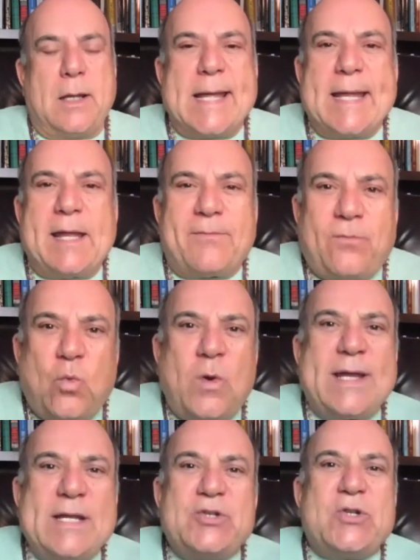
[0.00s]
If
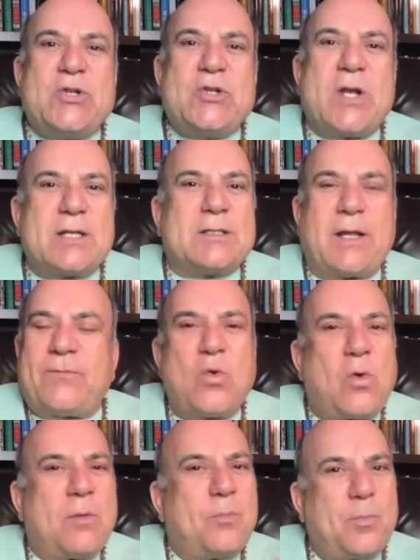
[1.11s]
we just, if
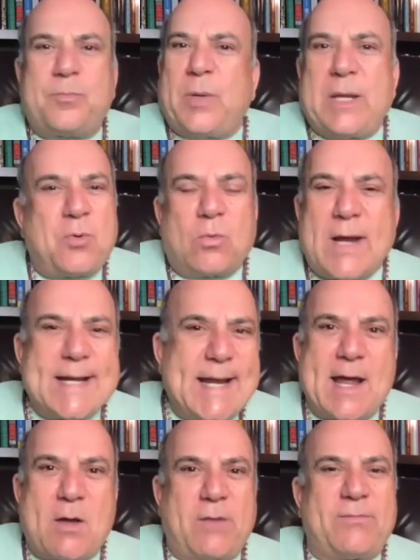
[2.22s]
your people right
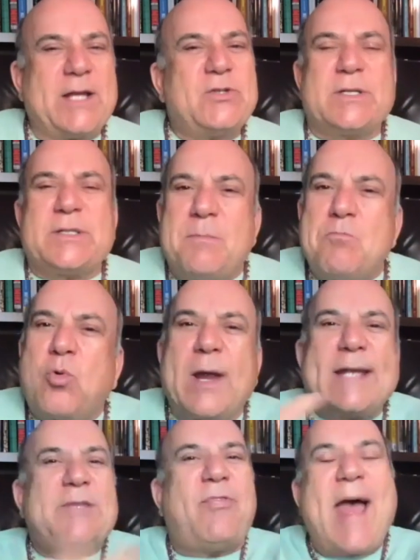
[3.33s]
now, if they just
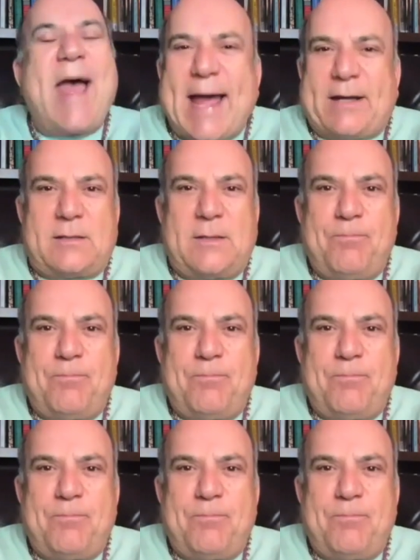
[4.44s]
embrace that,